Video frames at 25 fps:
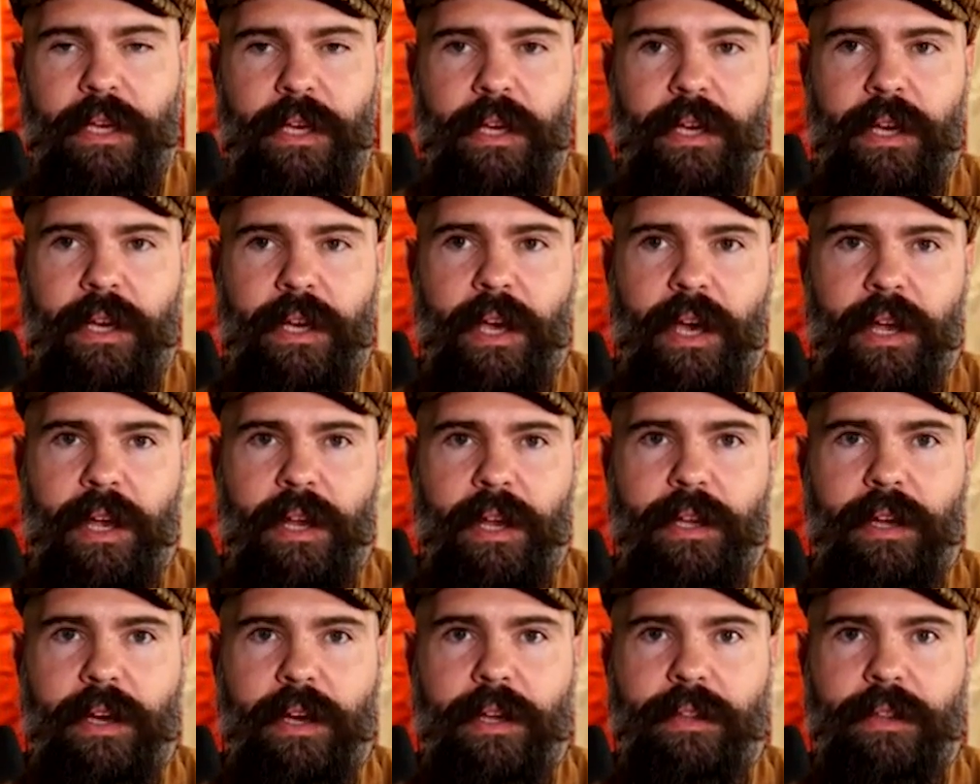And
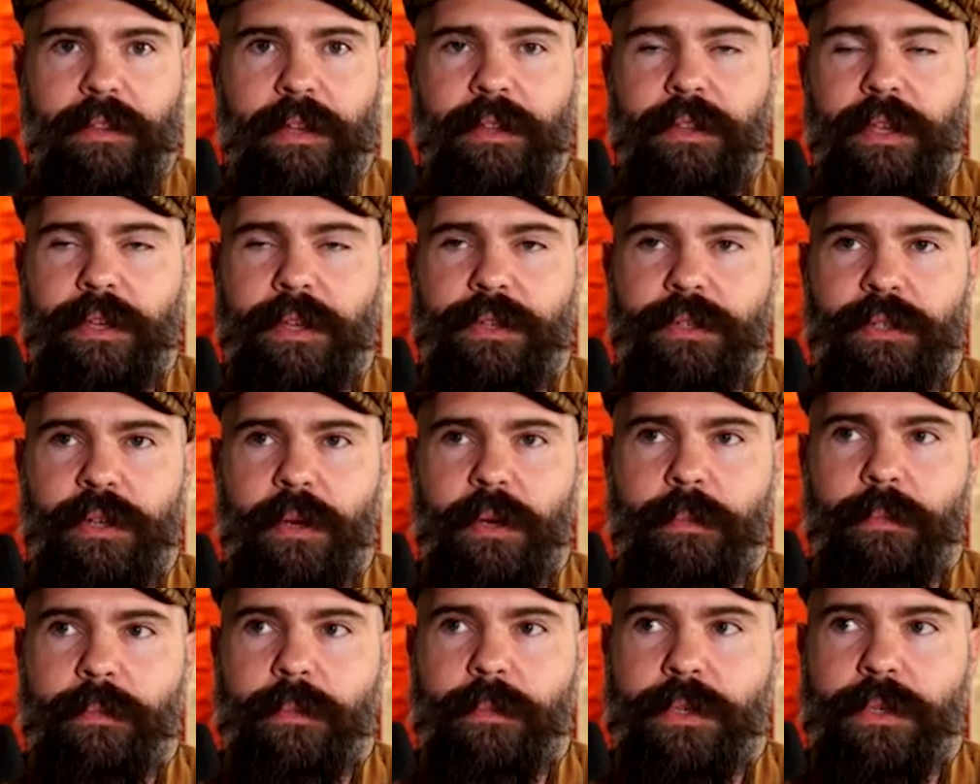I think that's
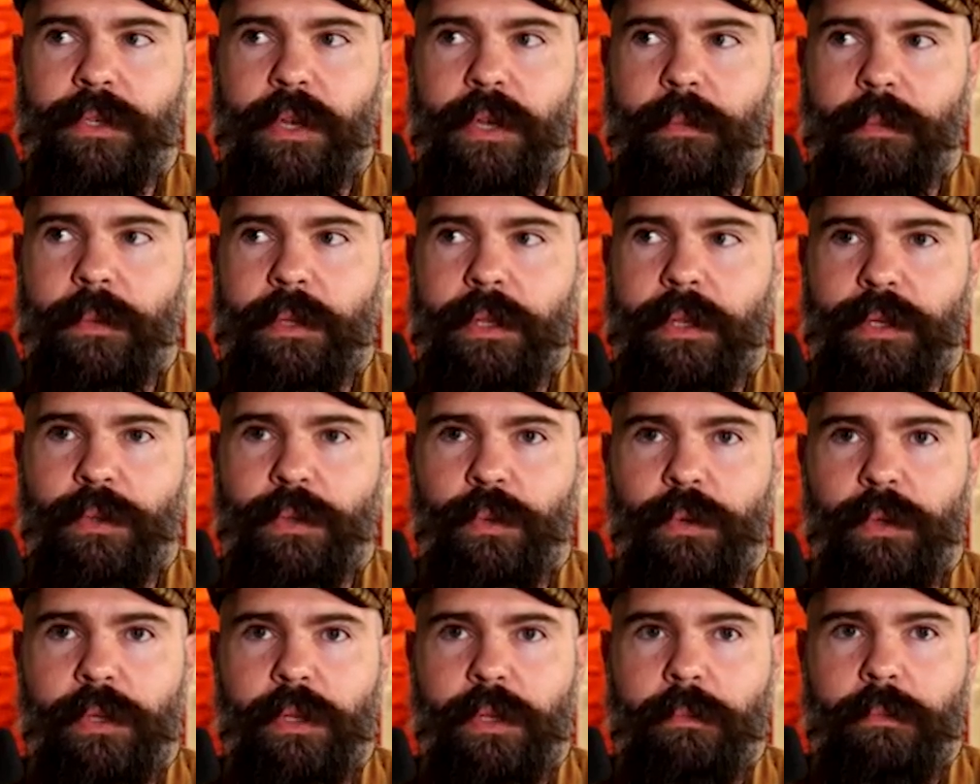something that's
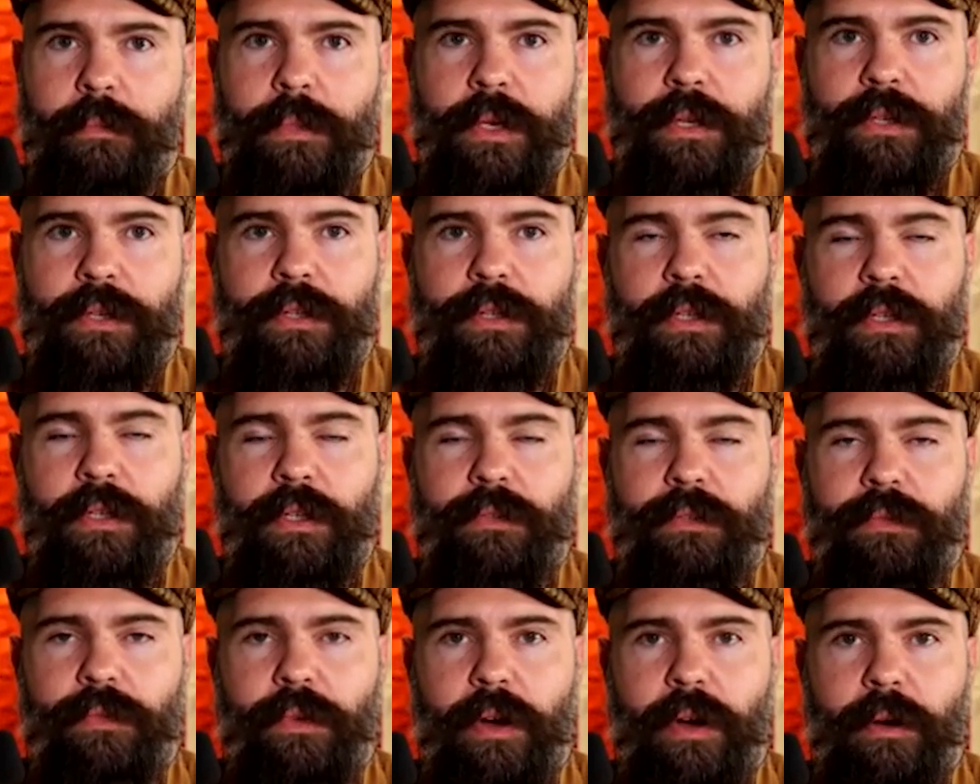really
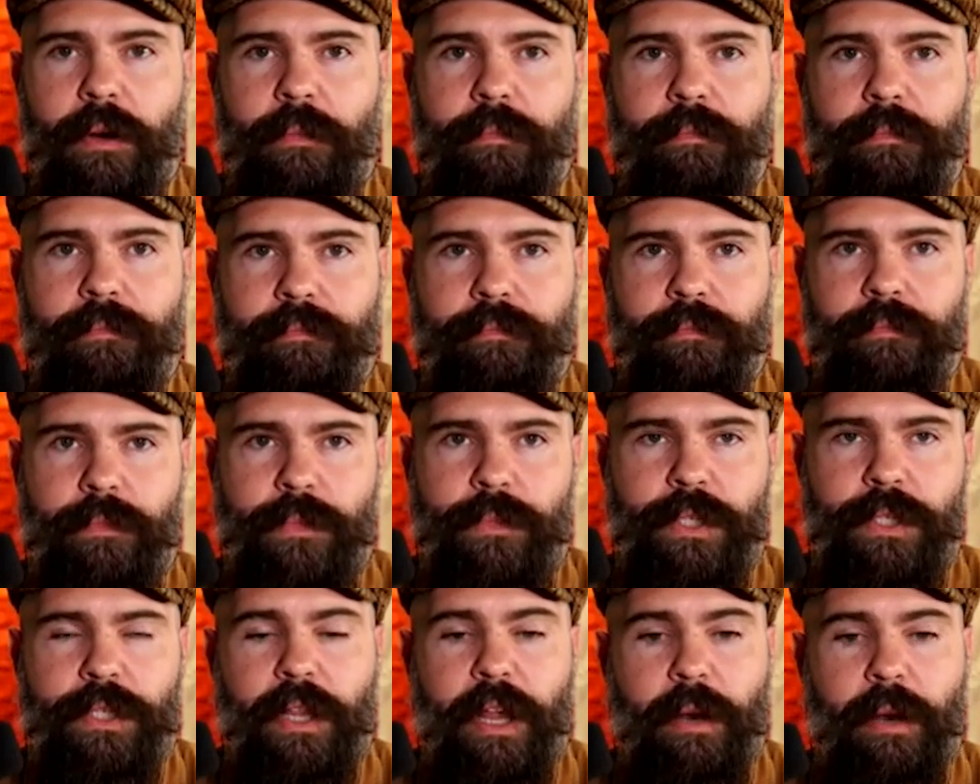missing from
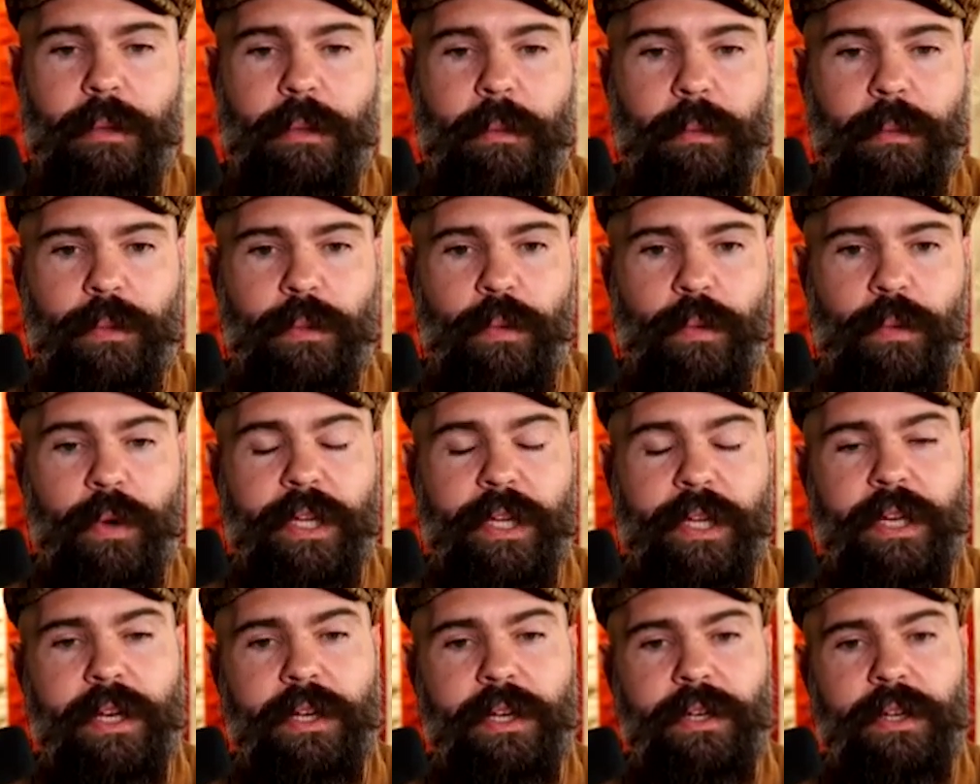just a lot of people who want
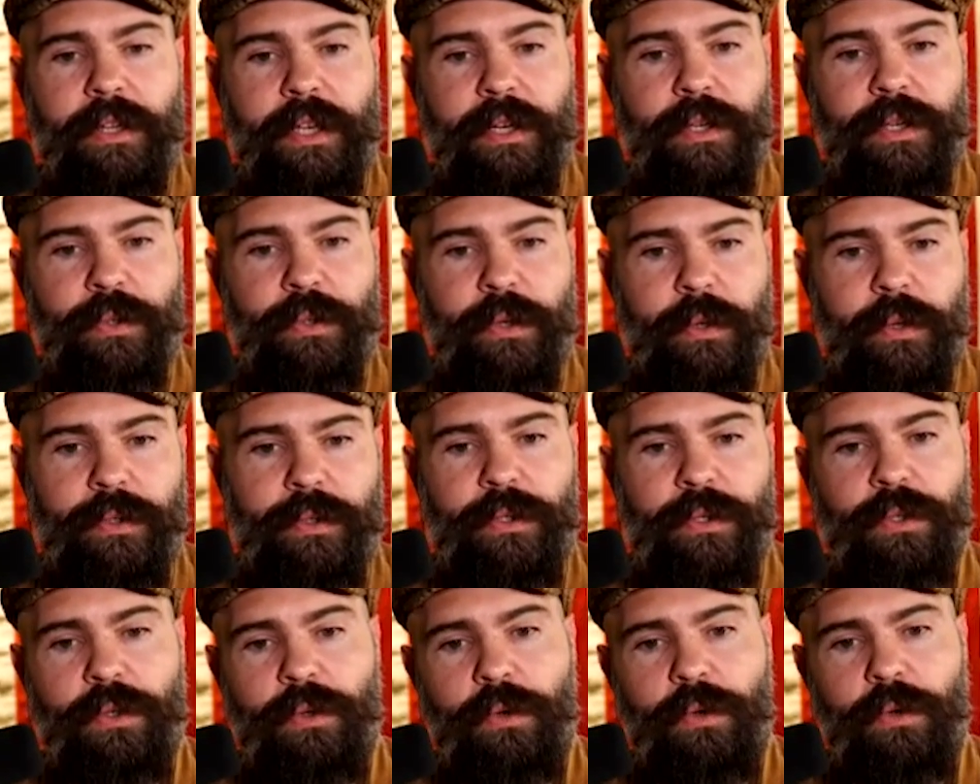to get into the industry because
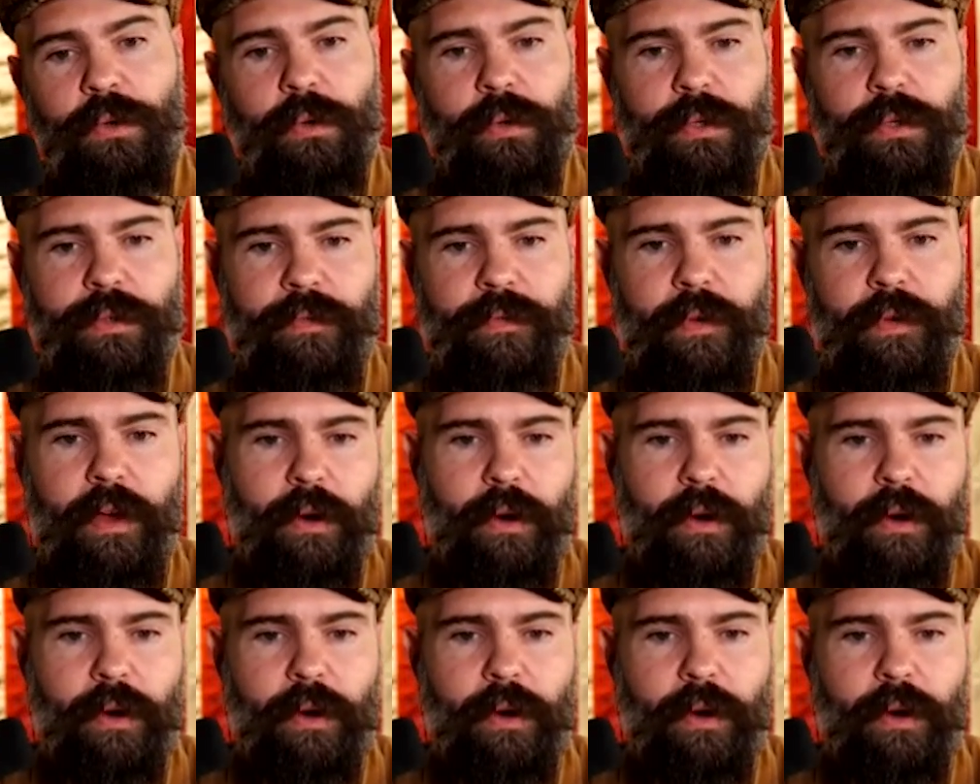it's cool or it's fun or